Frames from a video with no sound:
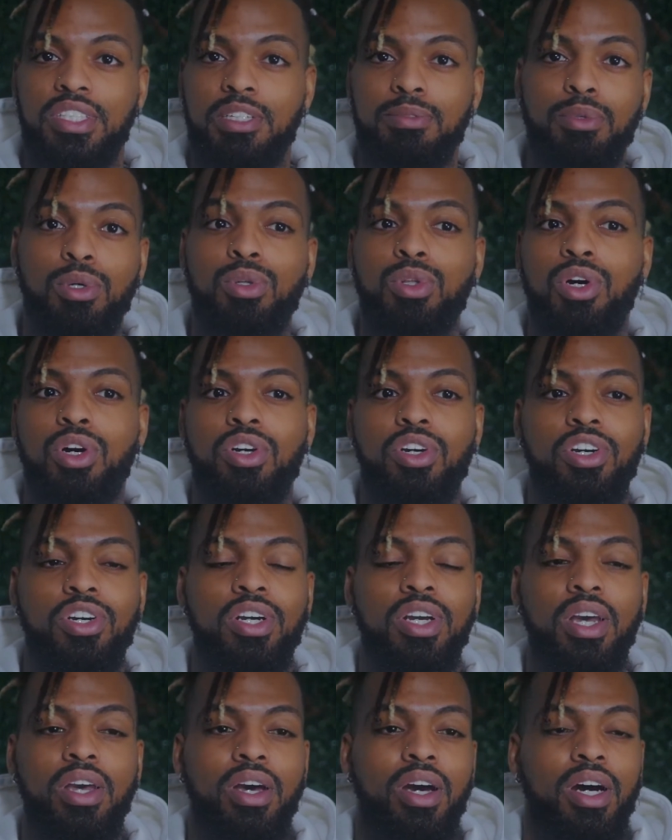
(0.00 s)
I'm no
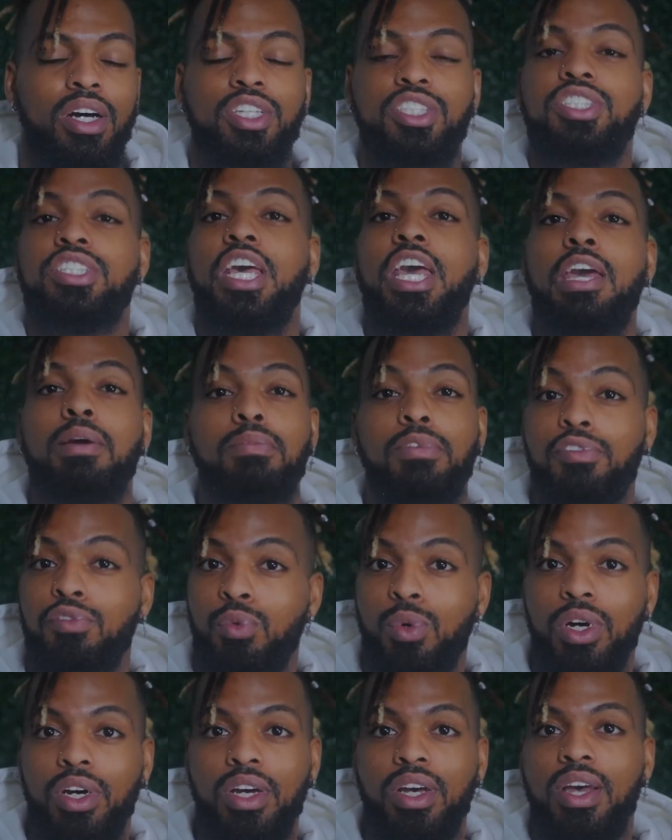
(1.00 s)
longer ashamed of
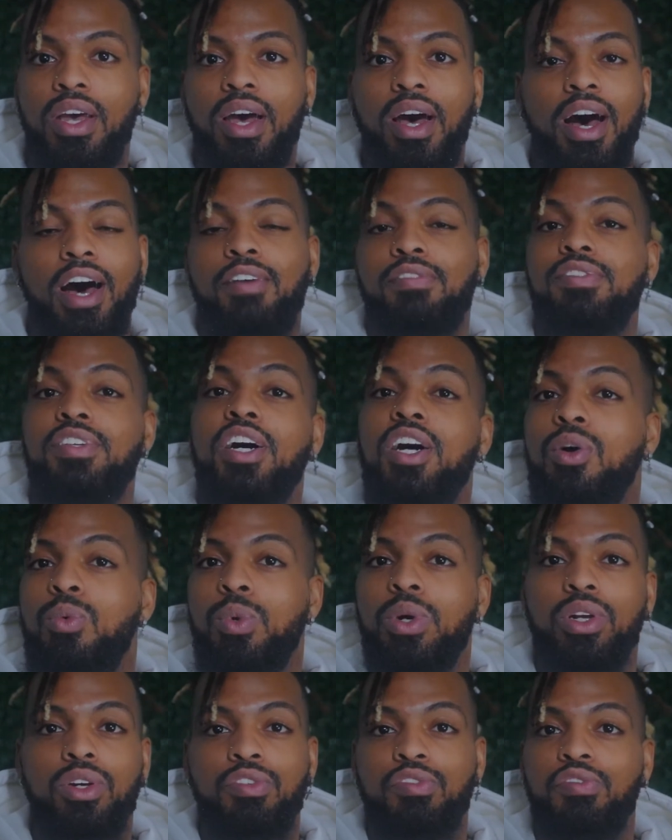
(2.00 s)
what I've dealt
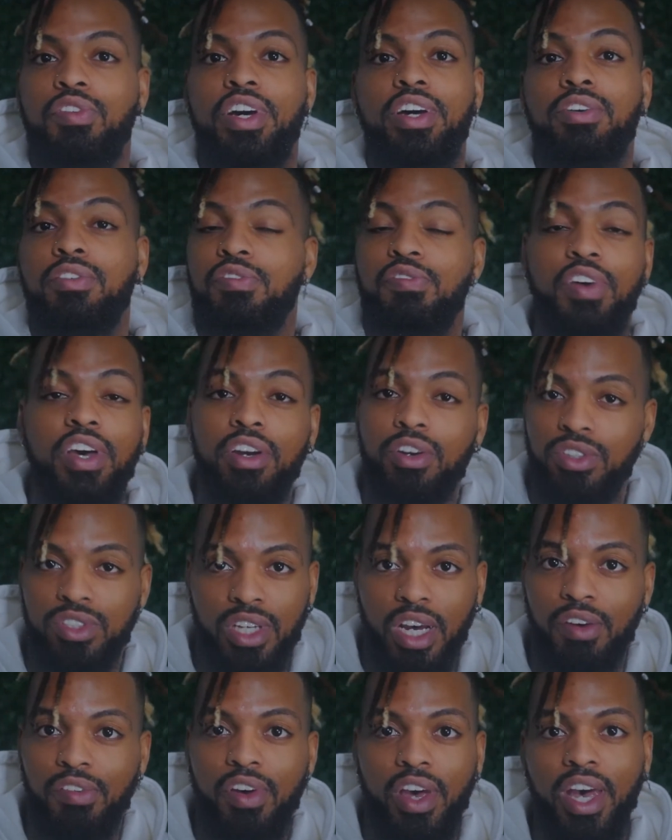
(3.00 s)
with or failures
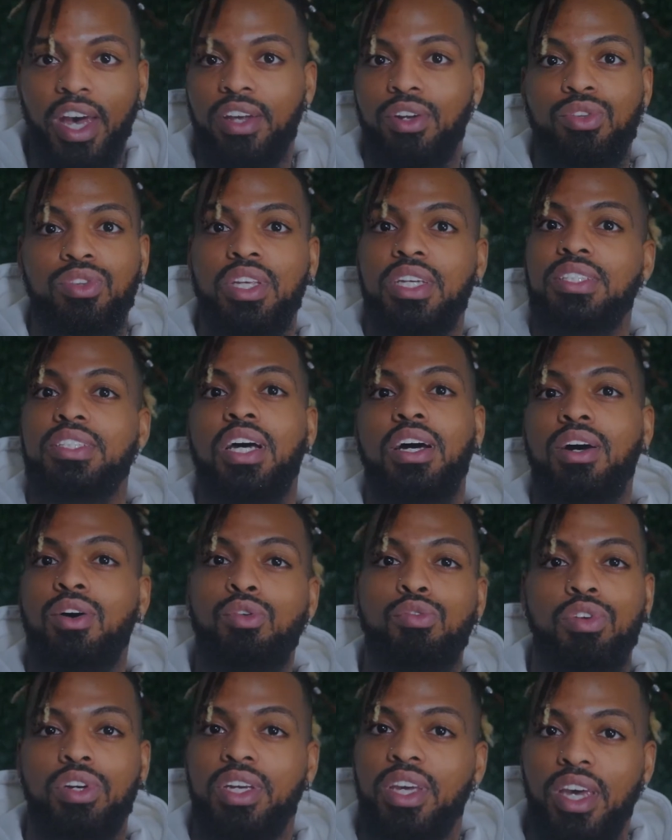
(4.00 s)
I've had or things I
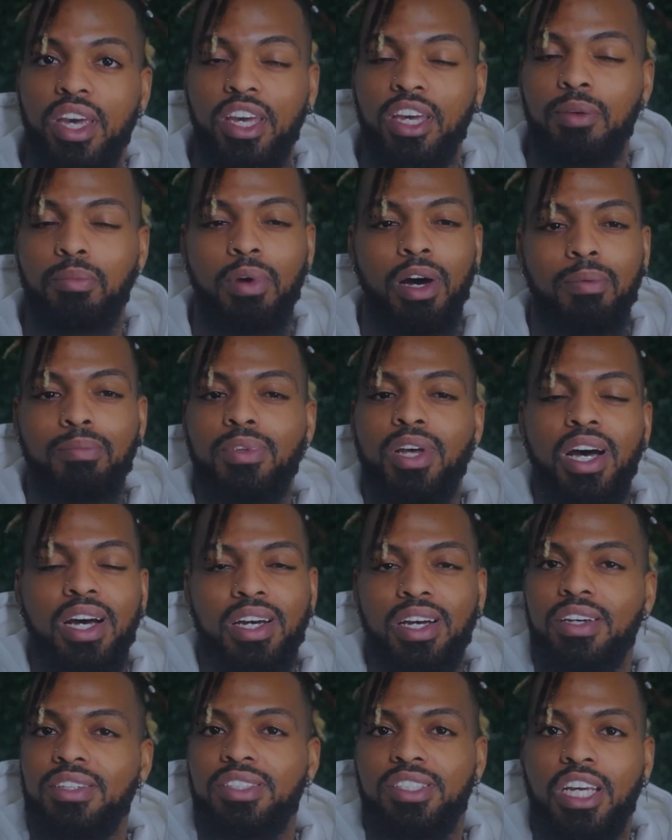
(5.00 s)
overcame. I'm
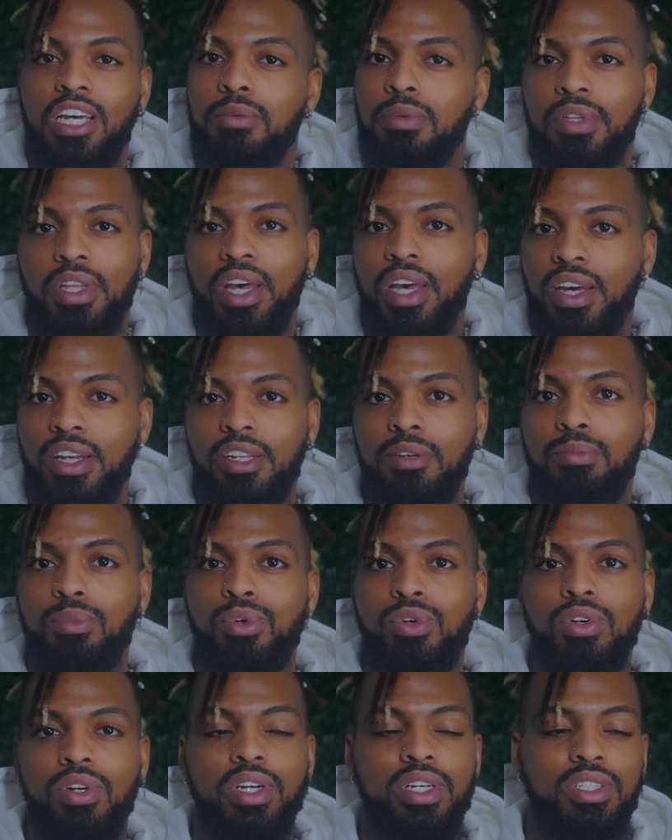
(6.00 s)
not ashamed of that
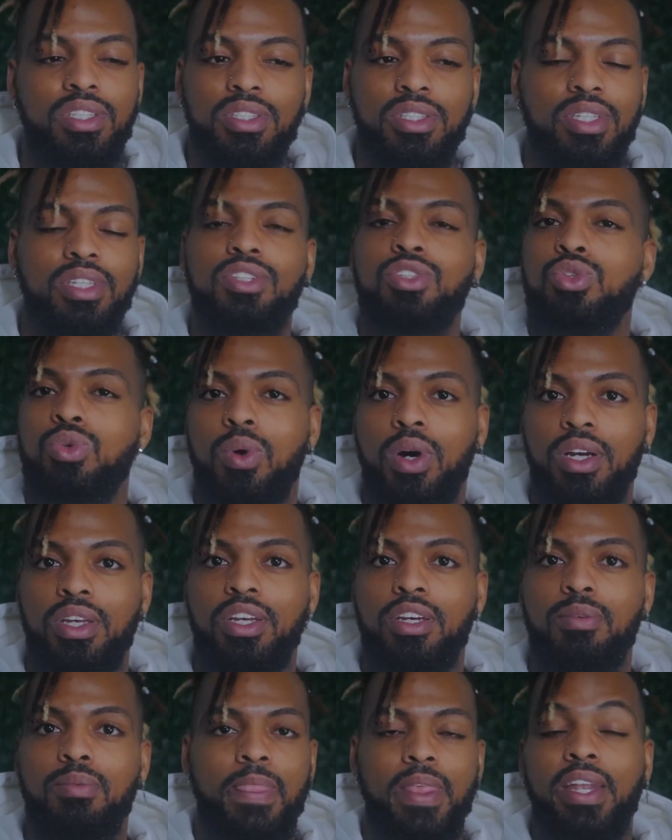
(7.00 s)
anymore. It just is who I
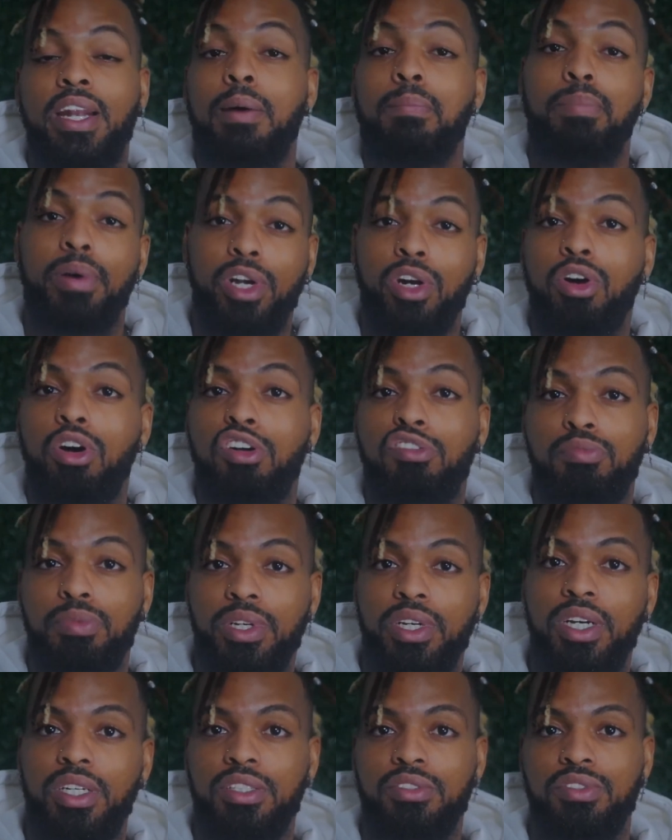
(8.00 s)
am, and I'm better off
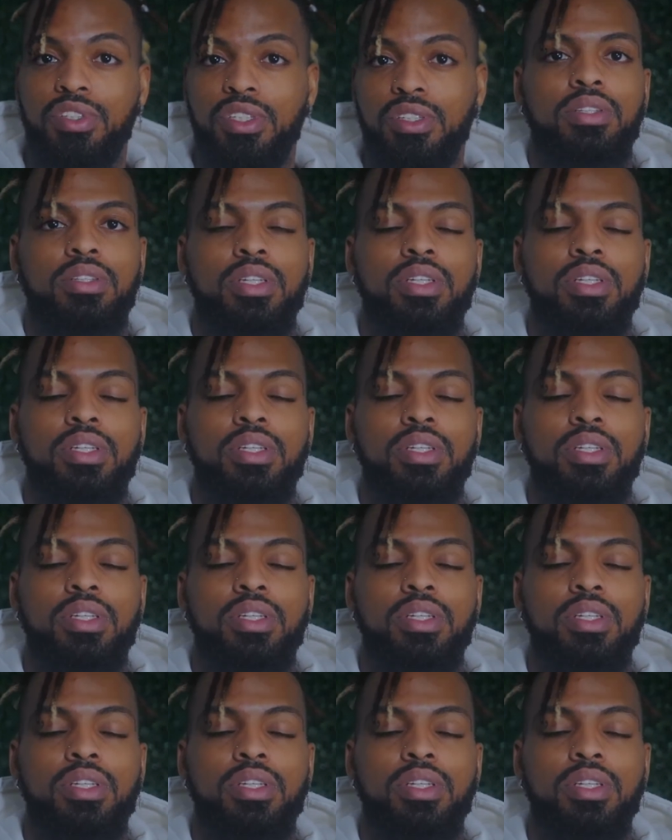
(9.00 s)
because of it.